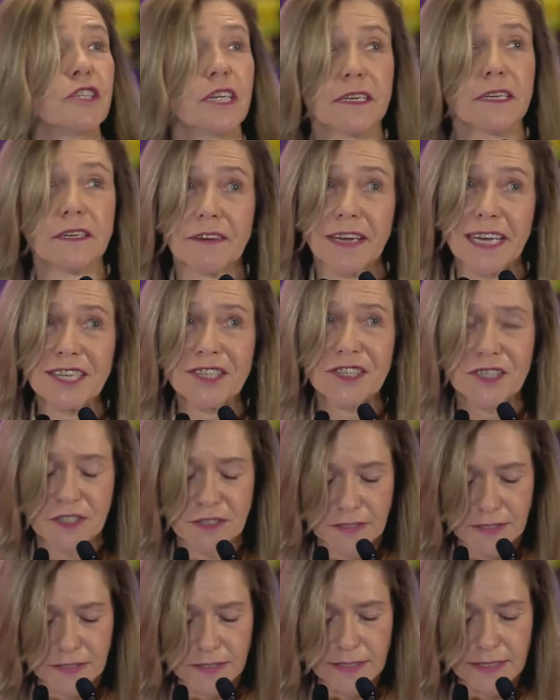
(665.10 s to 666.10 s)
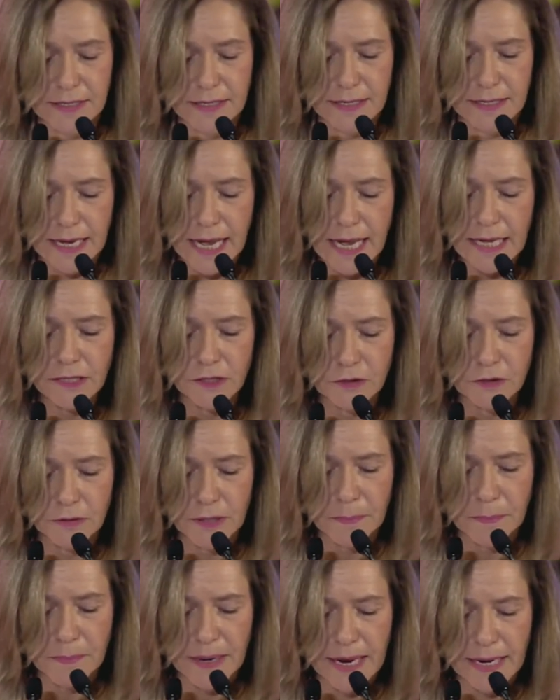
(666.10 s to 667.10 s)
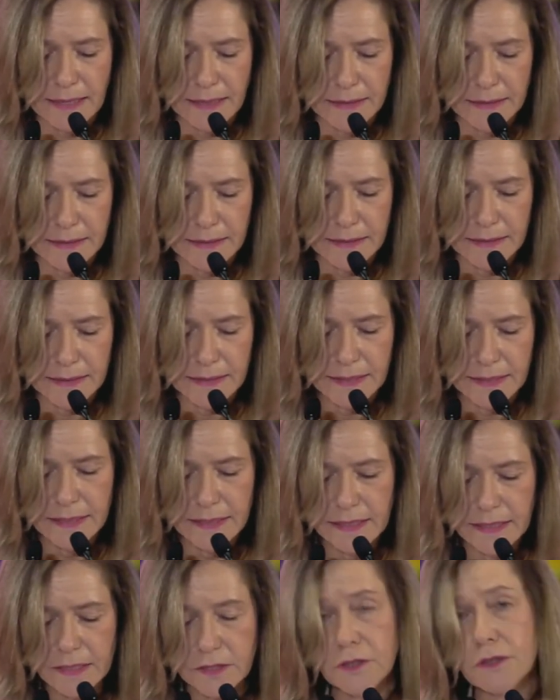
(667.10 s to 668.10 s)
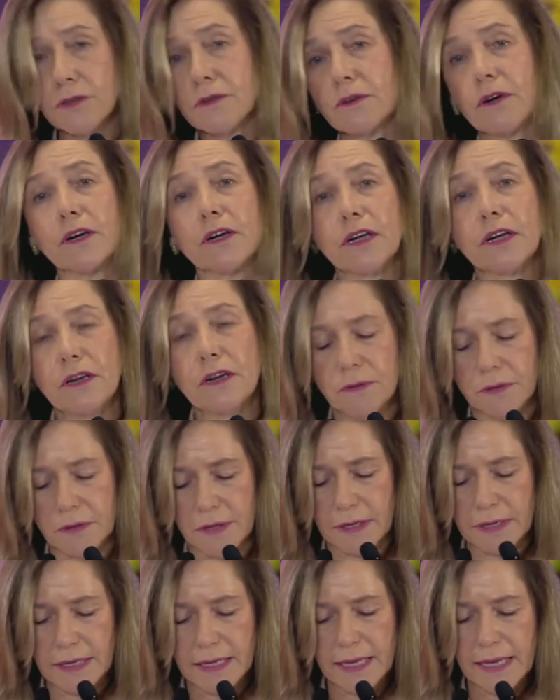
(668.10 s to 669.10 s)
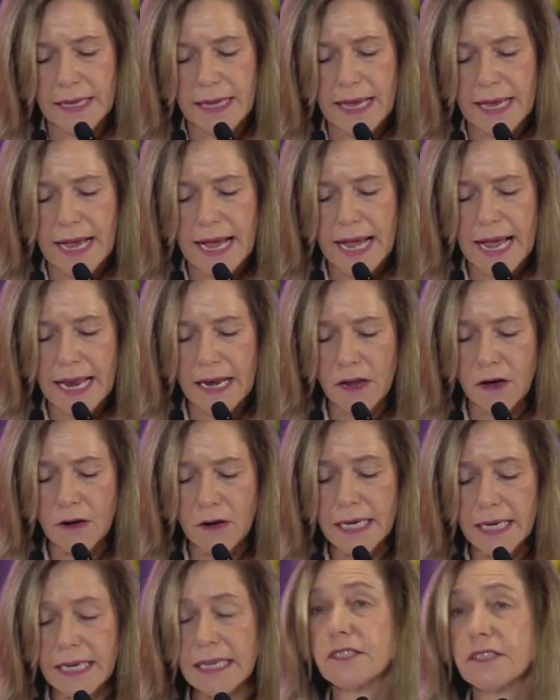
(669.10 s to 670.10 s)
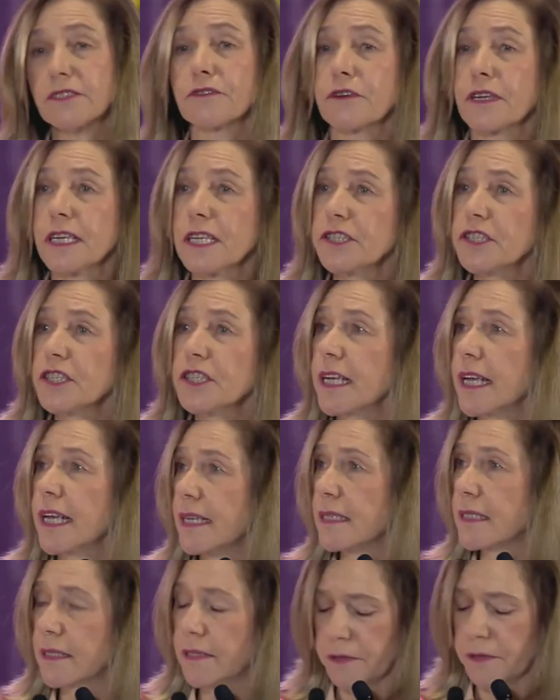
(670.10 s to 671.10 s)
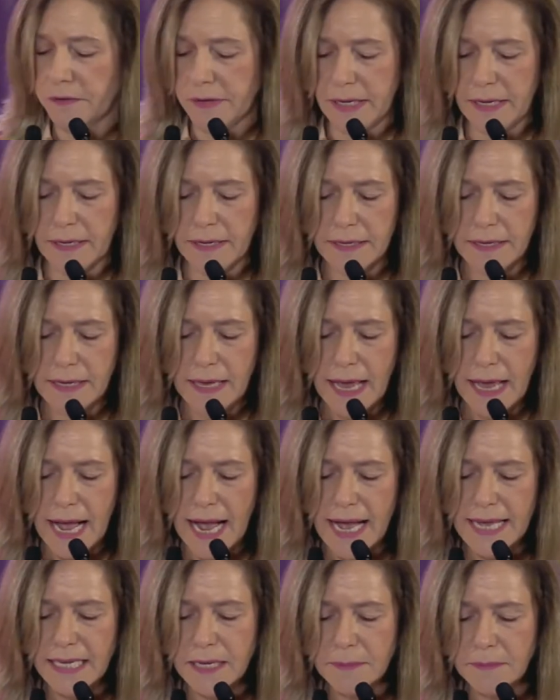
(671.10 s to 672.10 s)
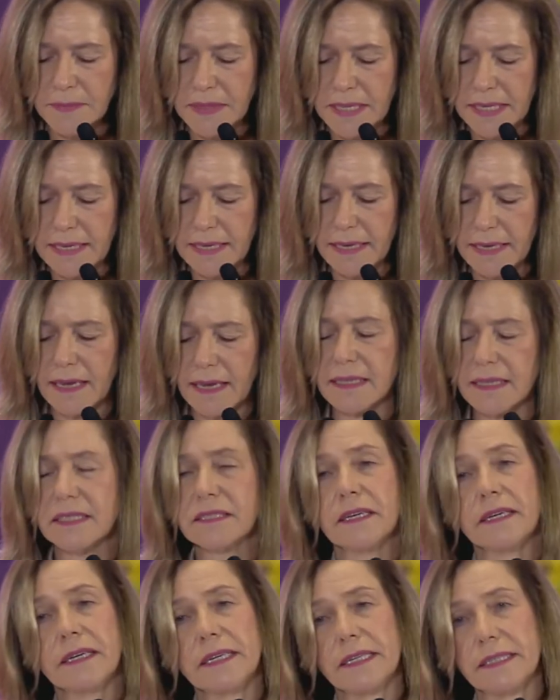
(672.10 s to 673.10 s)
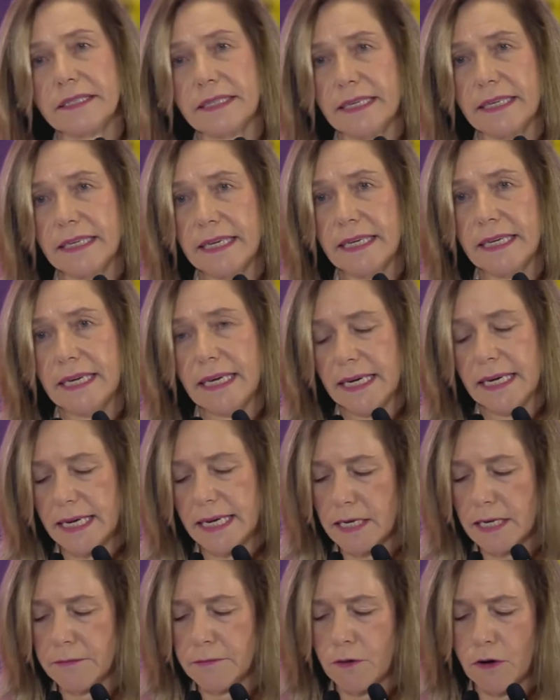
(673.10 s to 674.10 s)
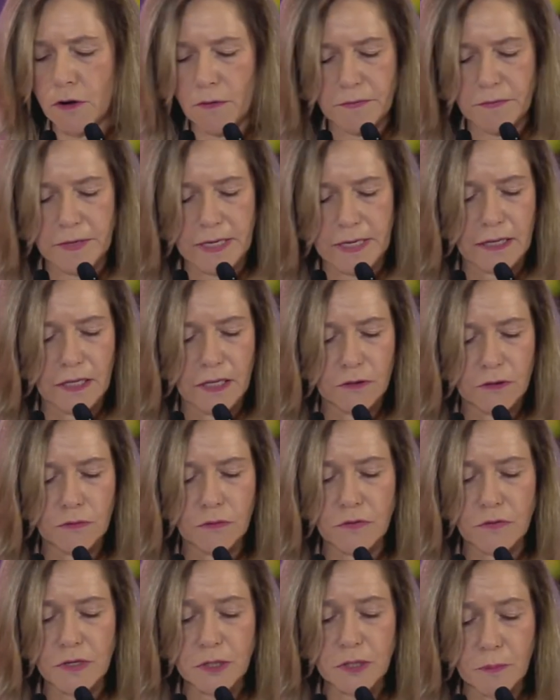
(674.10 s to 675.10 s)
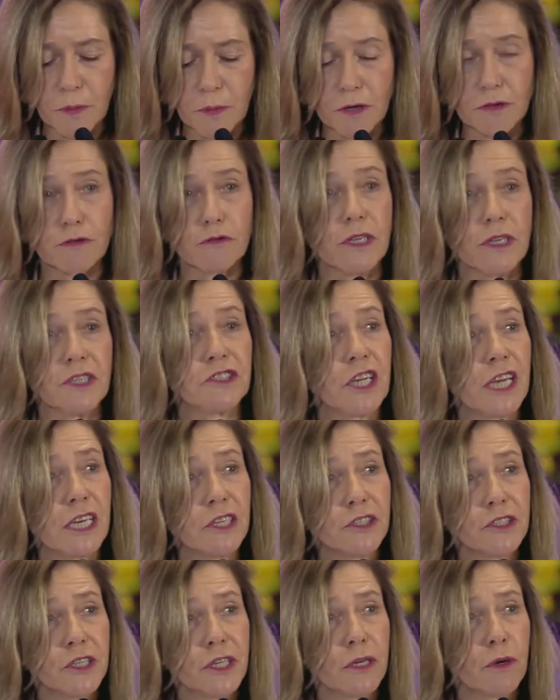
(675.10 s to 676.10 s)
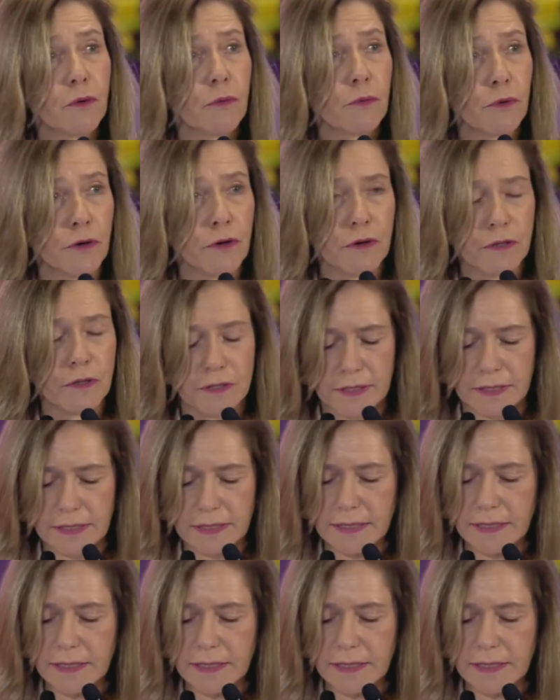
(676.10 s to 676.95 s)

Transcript: generations and to the planet. To conclude, along its rich history, IMD excelled in evolving to respond to a changing world,